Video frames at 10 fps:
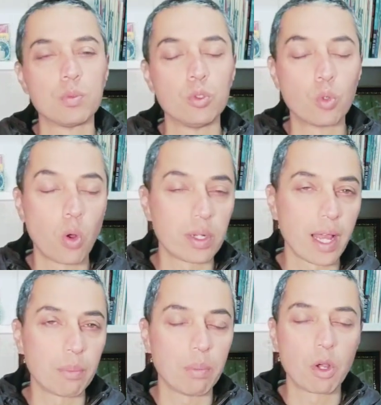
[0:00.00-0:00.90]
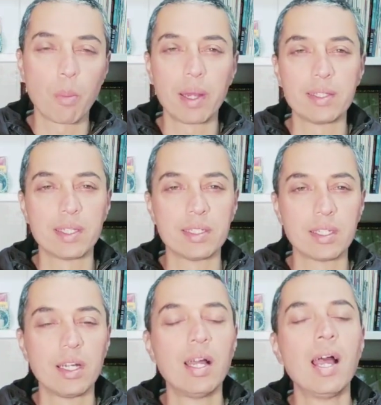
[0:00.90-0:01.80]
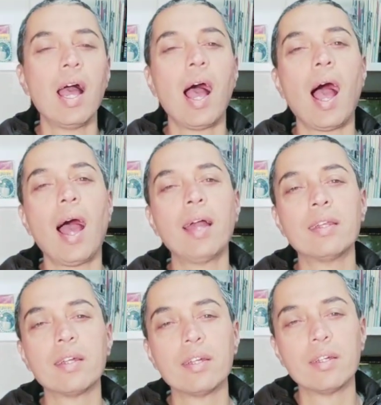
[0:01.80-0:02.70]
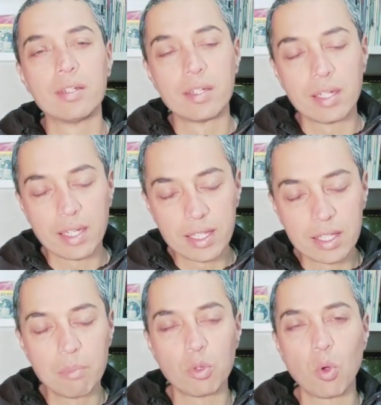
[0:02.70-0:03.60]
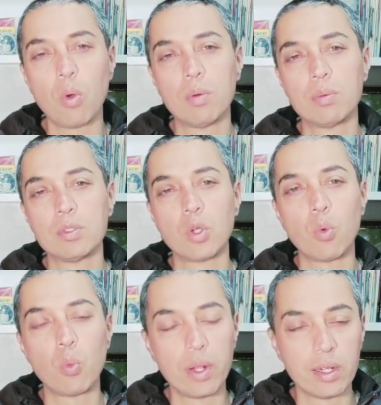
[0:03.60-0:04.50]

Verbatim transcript: Do contact Brahma Kumaris Center and let them know your will